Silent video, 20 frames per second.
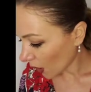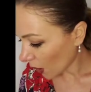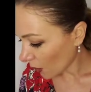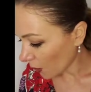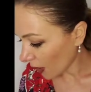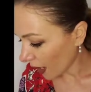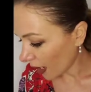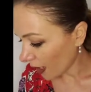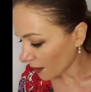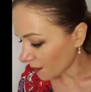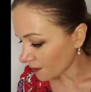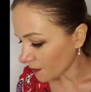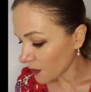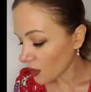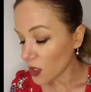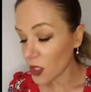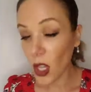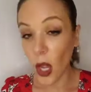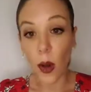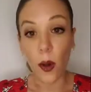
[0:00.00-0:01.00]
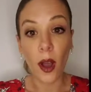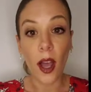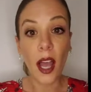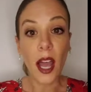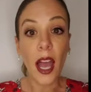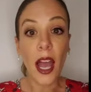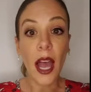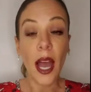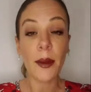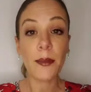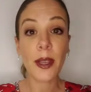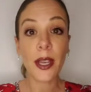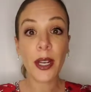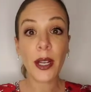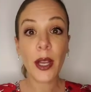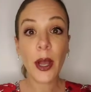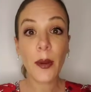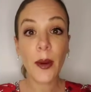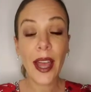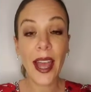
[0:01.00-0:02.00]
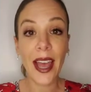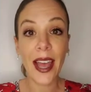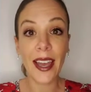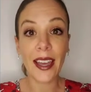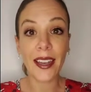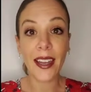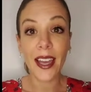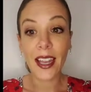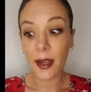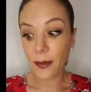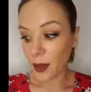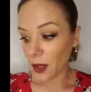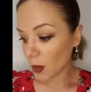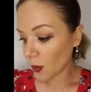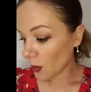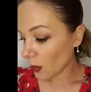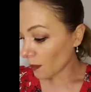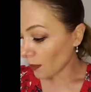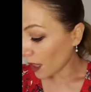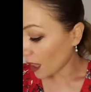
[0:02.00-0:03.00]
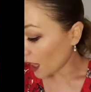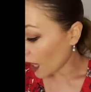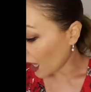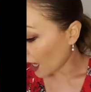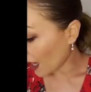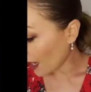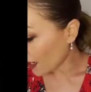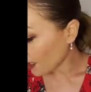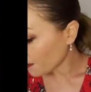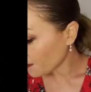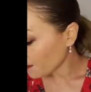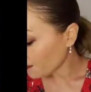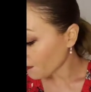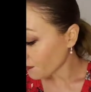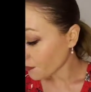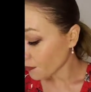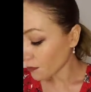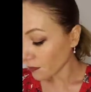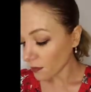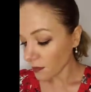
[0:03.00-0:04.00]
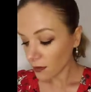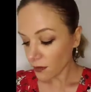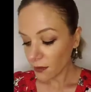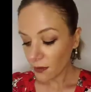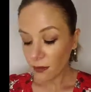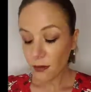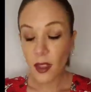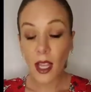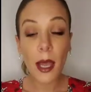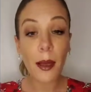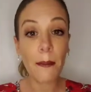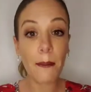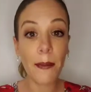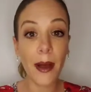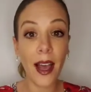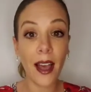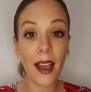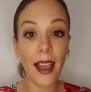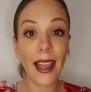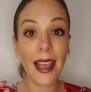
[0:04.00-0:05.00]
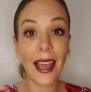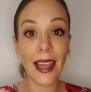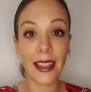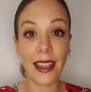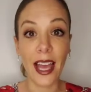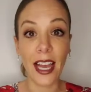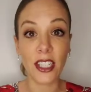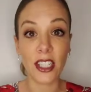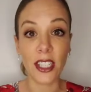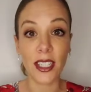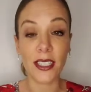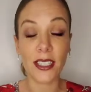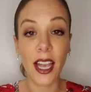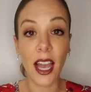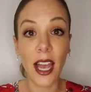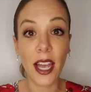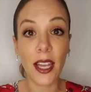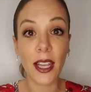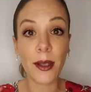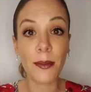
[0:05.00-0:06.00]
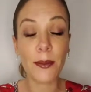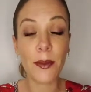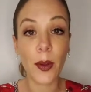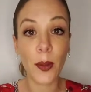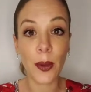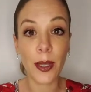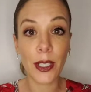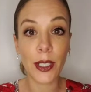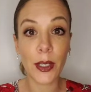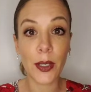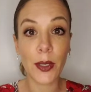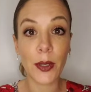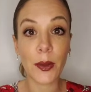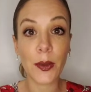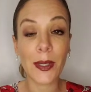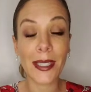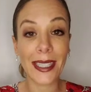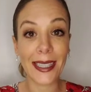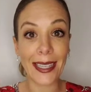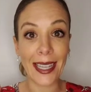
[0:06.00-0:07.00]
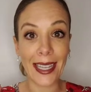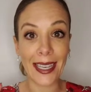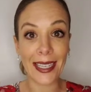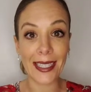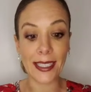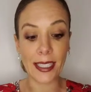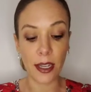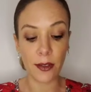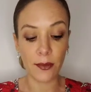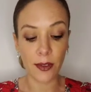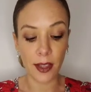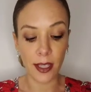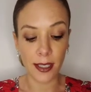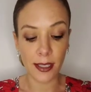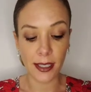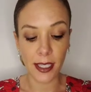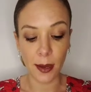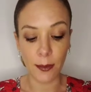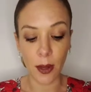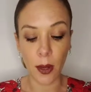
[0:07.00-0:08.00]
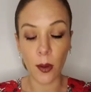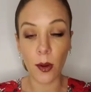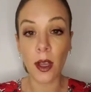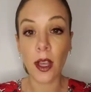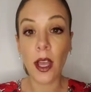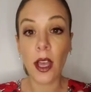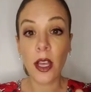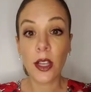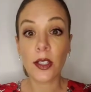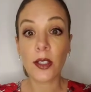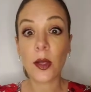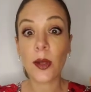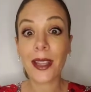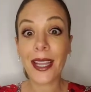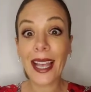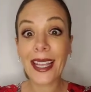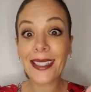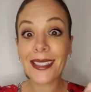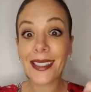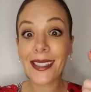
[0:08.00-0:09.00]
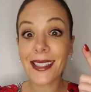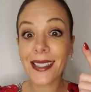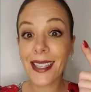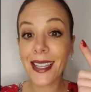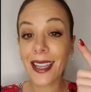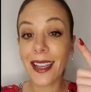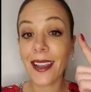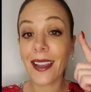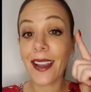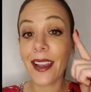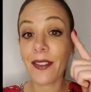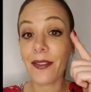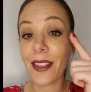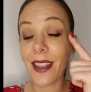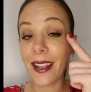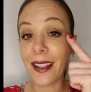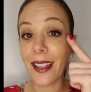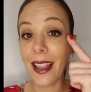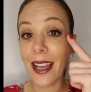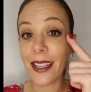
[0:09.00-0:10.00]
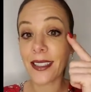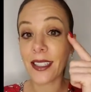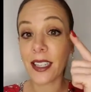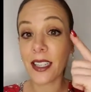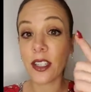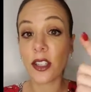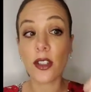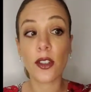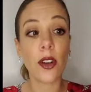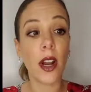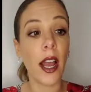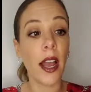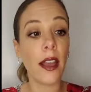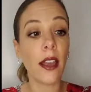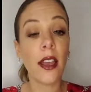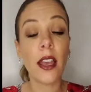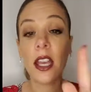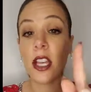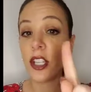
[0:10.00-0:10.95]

Okay, so I'm gonna go ahead and I'm gonna apply my lashes. I'm going to use Ladies' Night for this demo. So let's see if the classic is dry.